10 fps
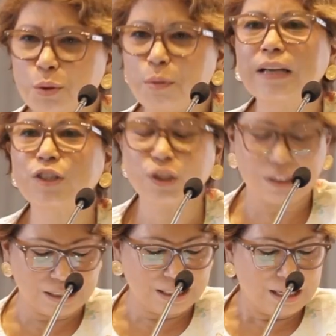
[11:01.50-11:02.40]

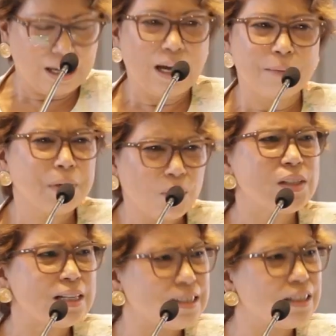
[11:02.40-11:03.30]
traction
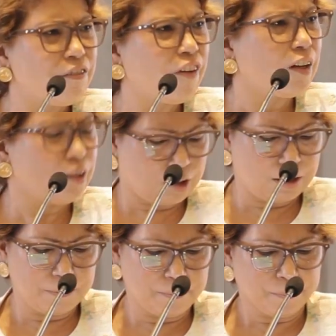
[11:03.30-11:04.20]
because it's
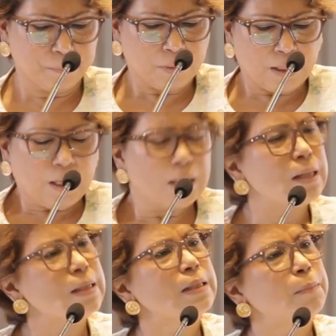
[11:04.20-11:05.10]
difficult.
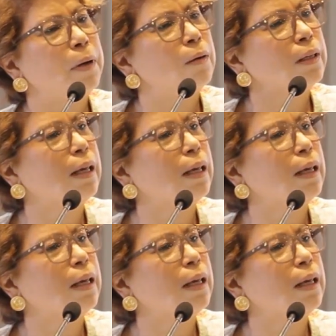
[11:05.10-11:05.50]
This is about